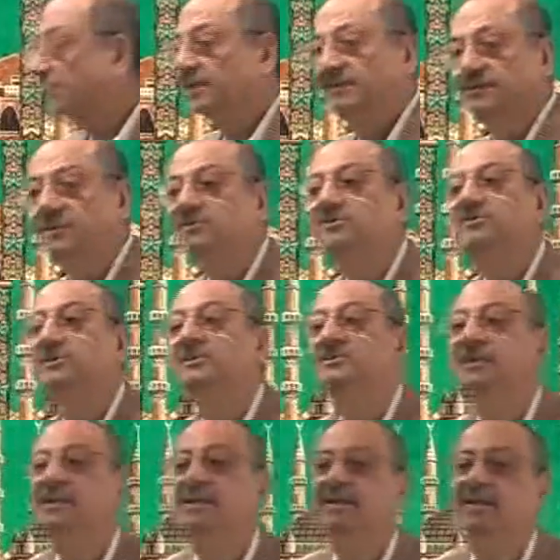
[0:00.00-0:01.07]
this
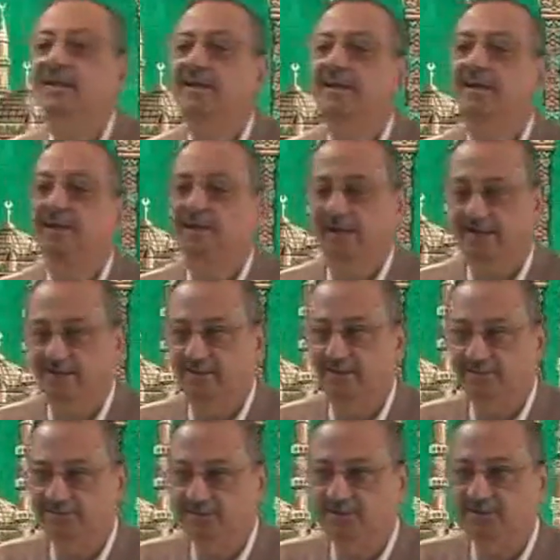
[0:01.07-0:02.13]
detailed
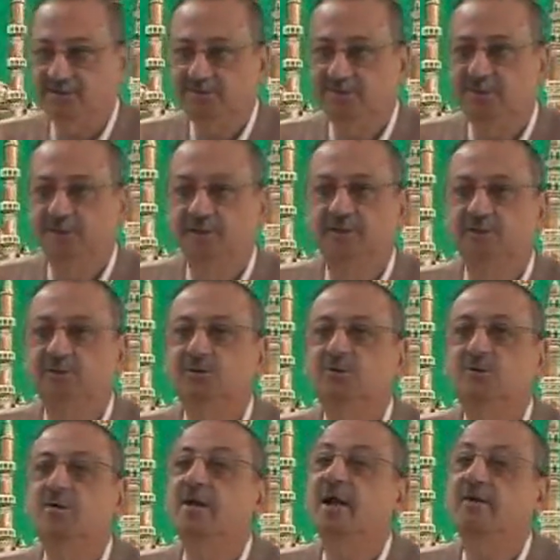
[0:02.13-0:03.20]
analysis, you
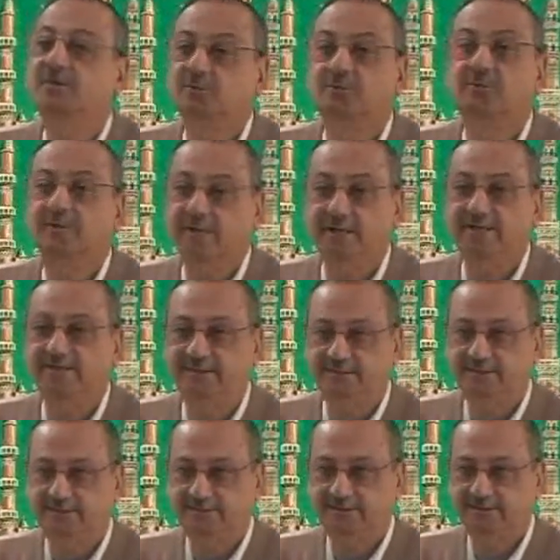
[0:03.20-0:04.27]
don't have to write
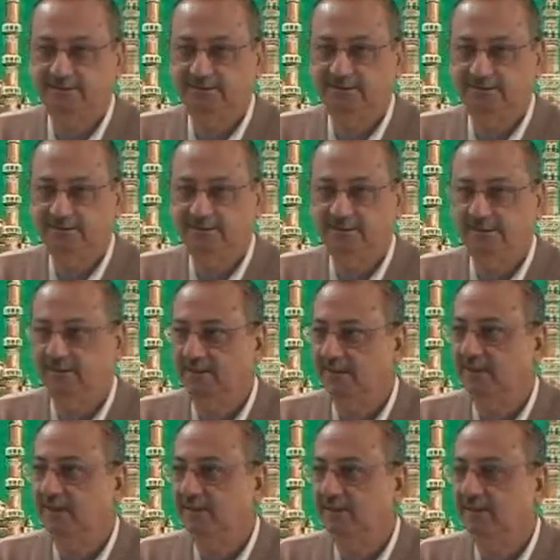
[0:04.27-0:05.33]
it.
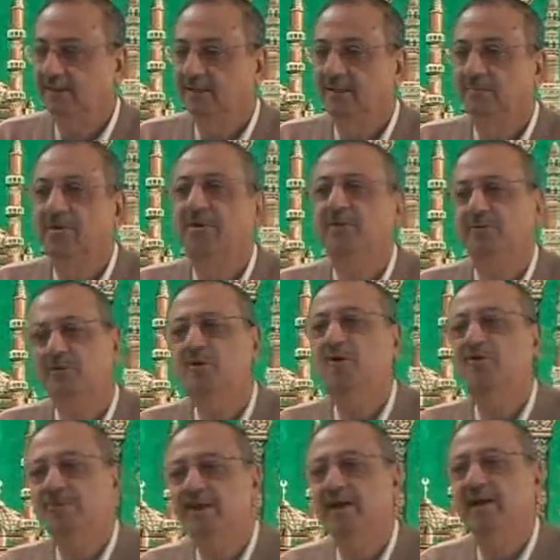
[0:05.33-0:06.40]
But if you
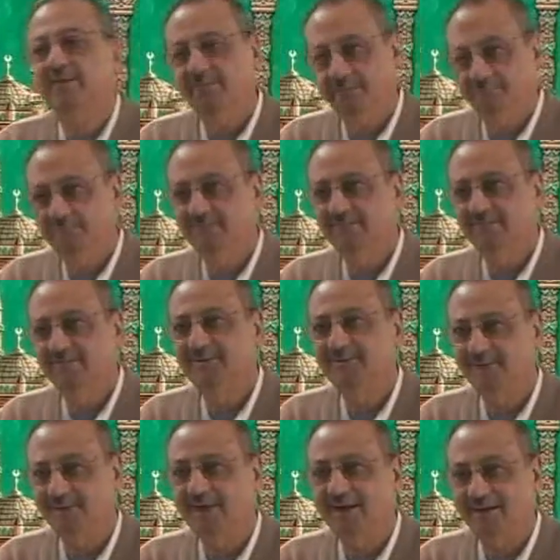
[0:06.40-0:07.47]
have time,
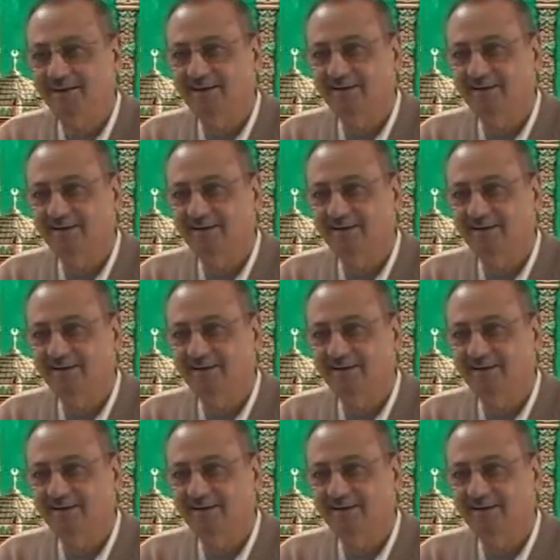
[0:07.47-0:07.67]
you can.